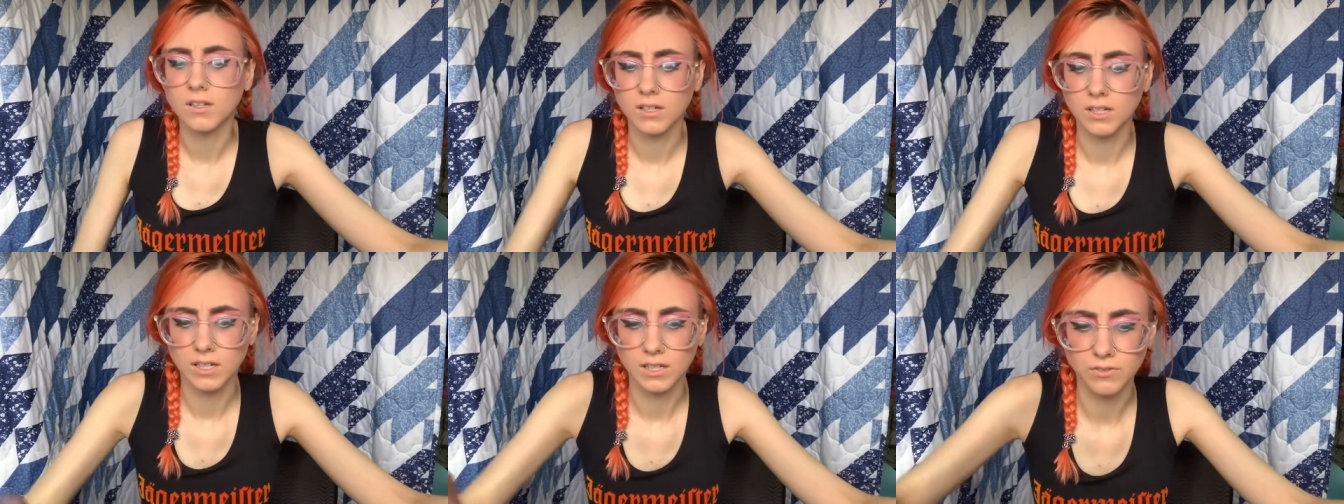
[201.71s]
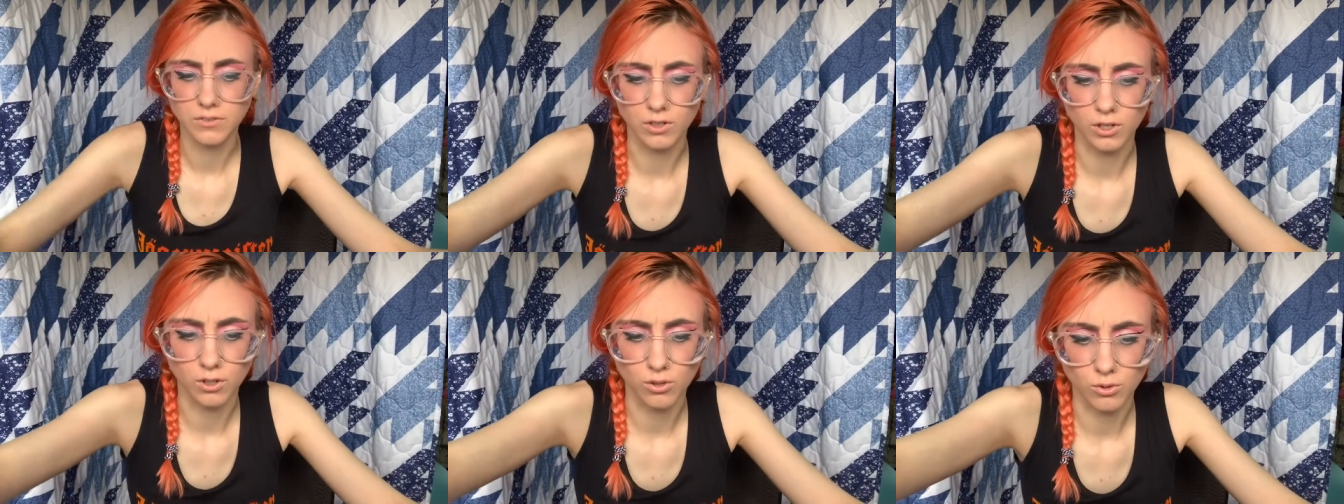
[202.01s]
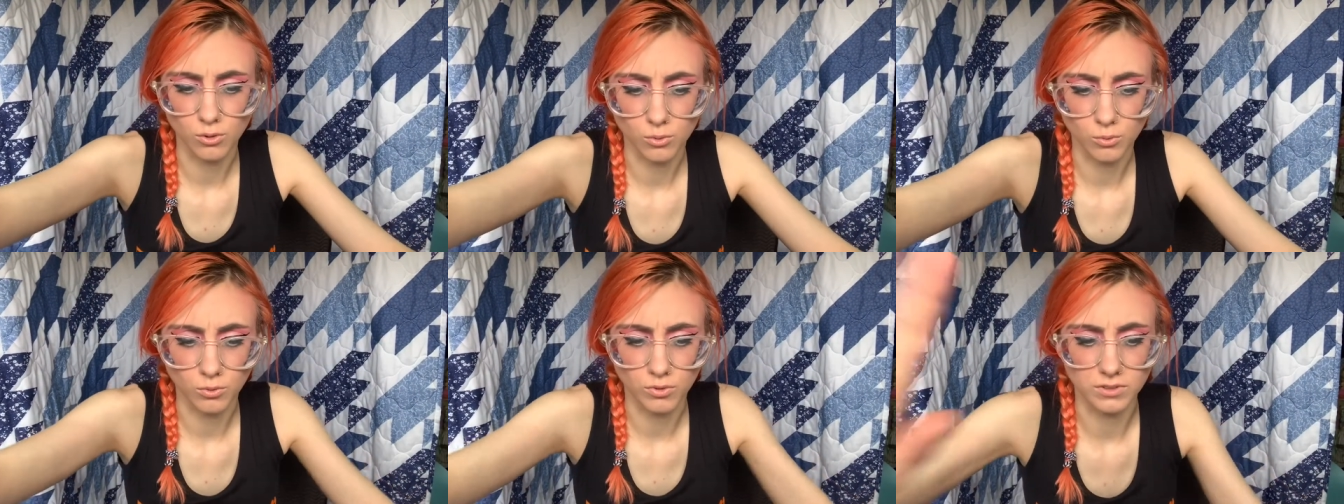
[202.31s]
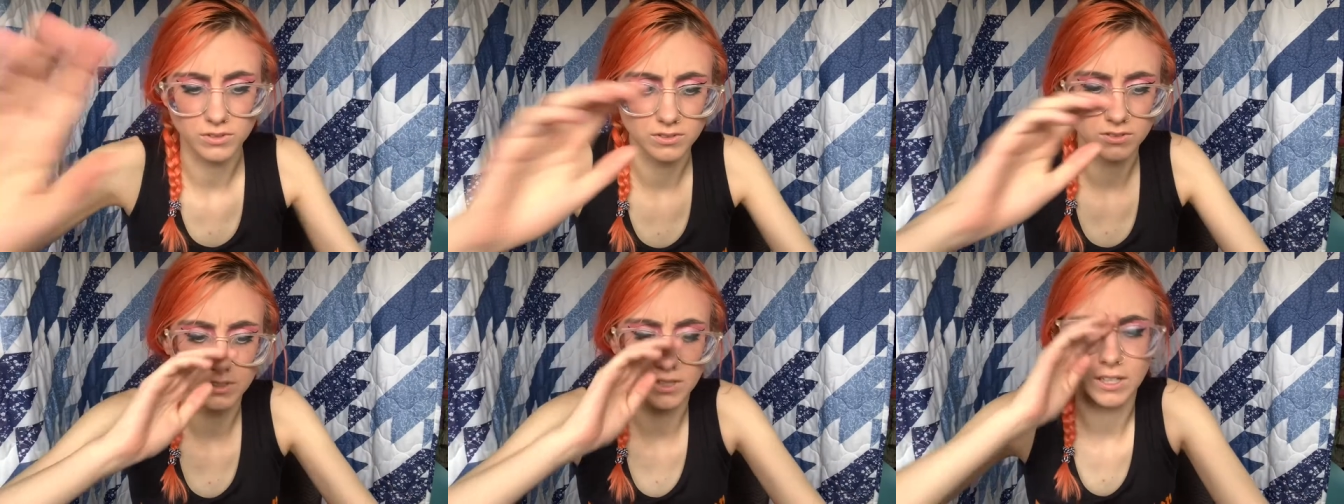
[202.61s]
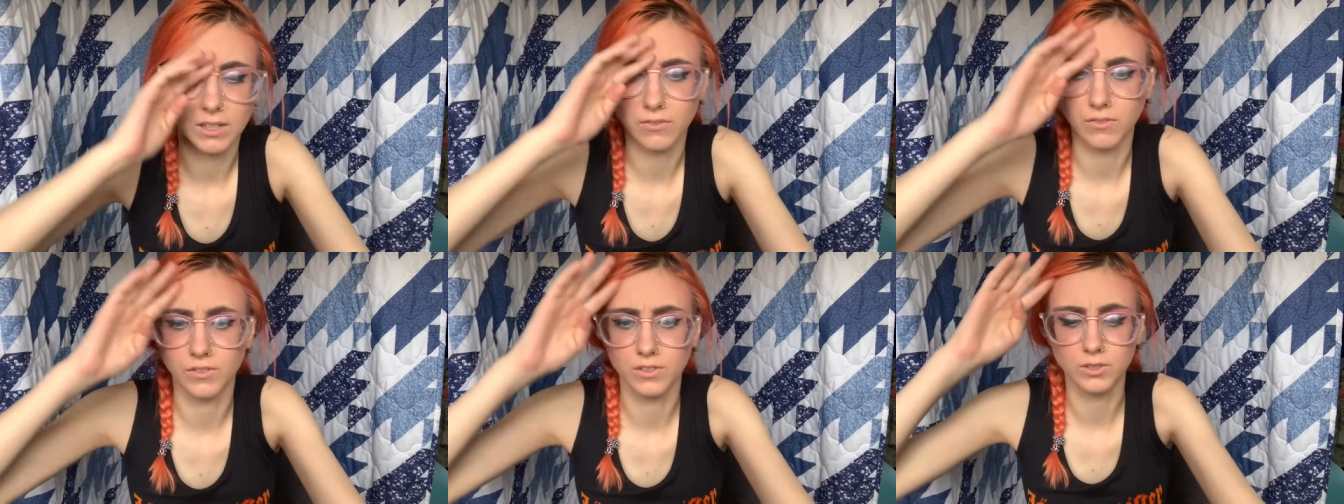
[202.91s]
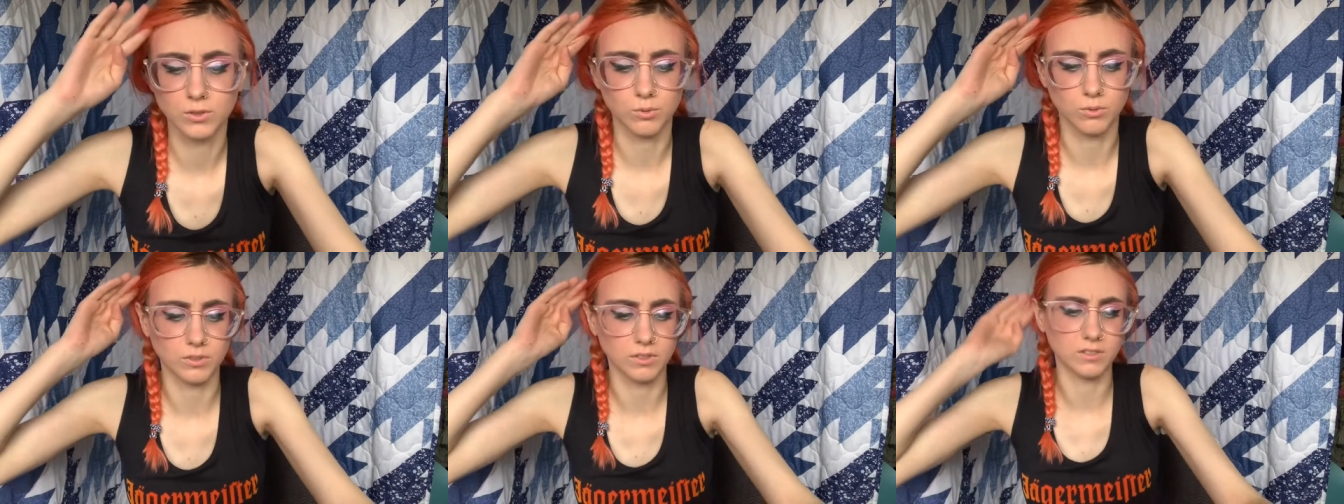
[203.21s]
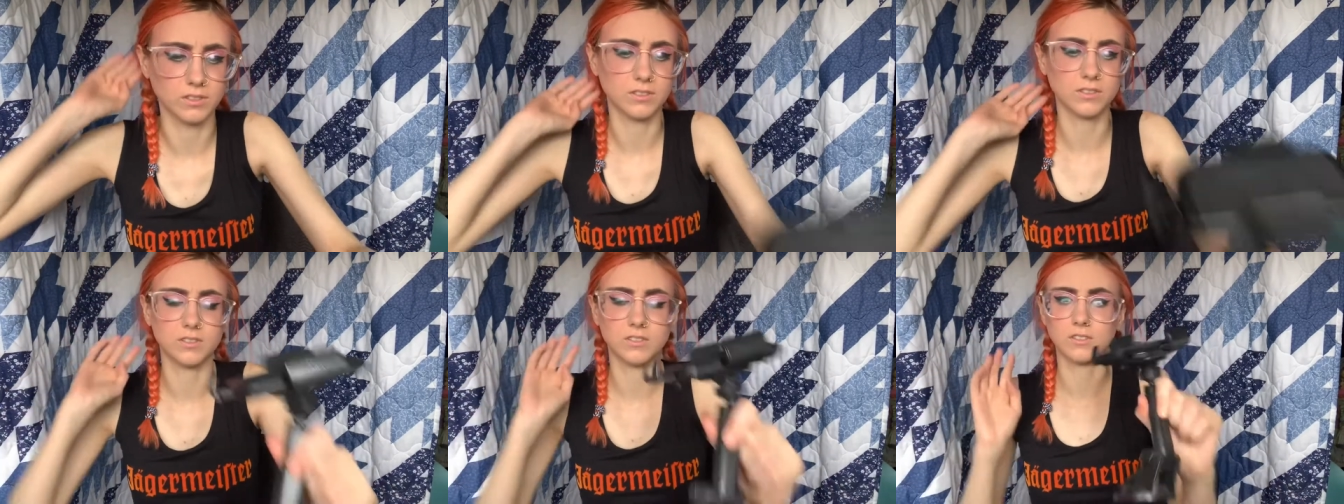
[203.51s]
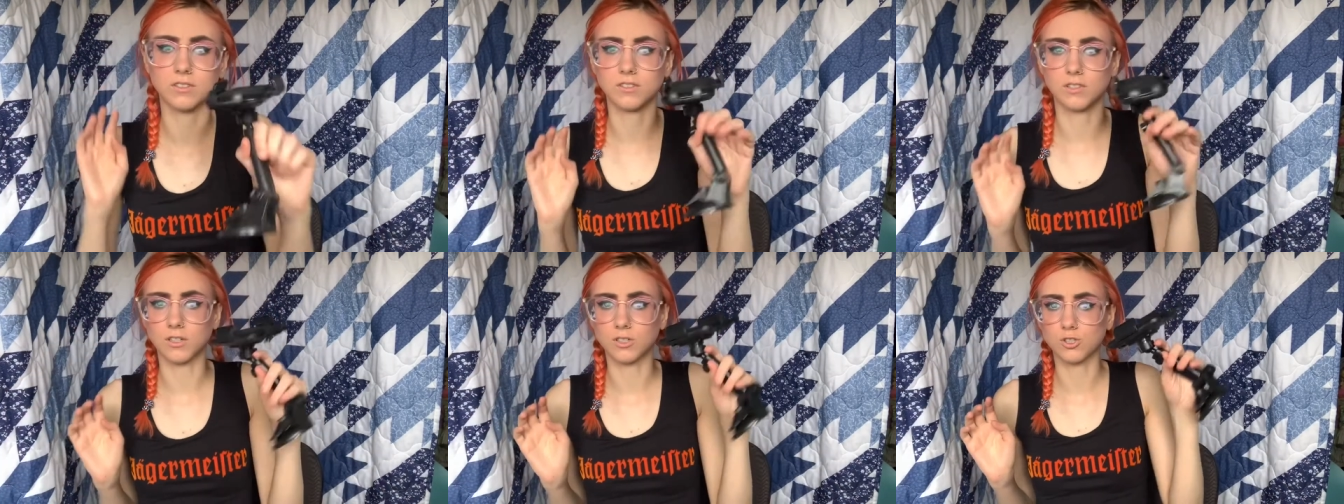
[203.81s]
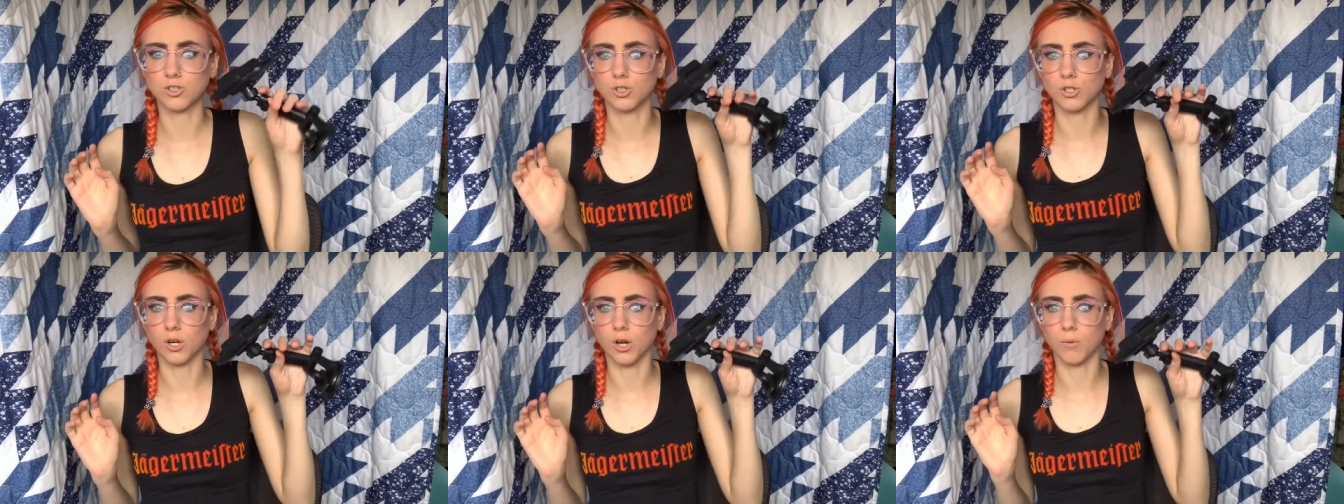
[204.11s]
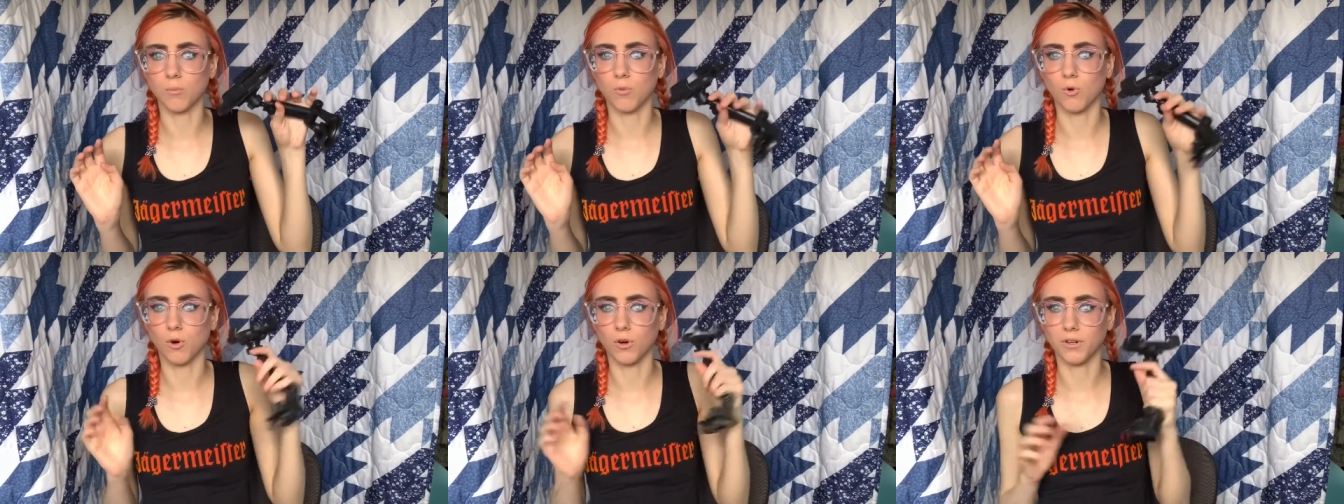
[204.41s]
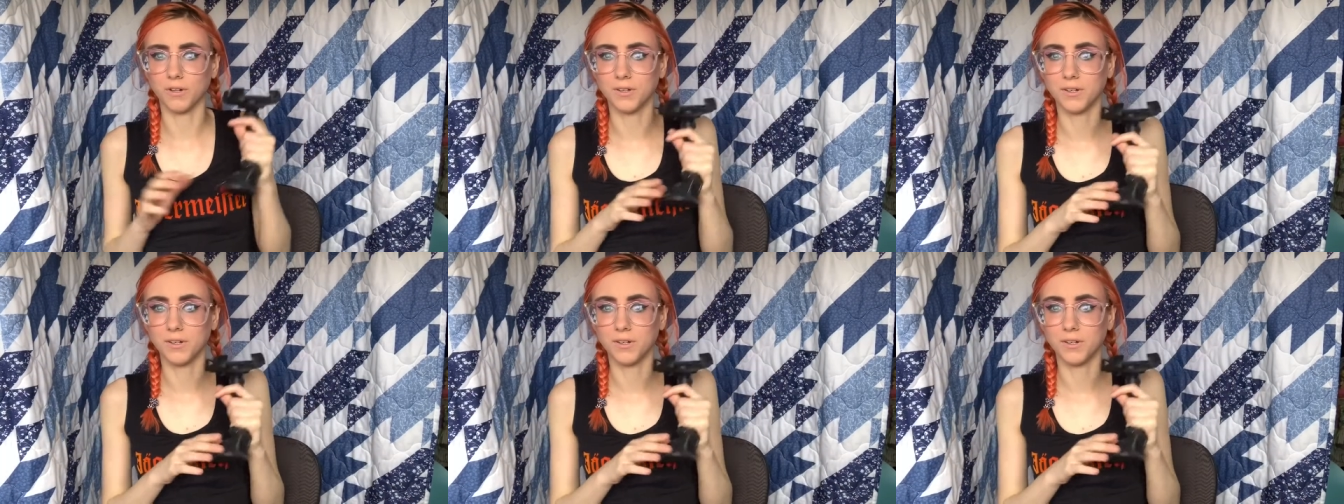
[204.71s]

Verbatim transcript: I have other ones. I have this one. This is a suction cup one.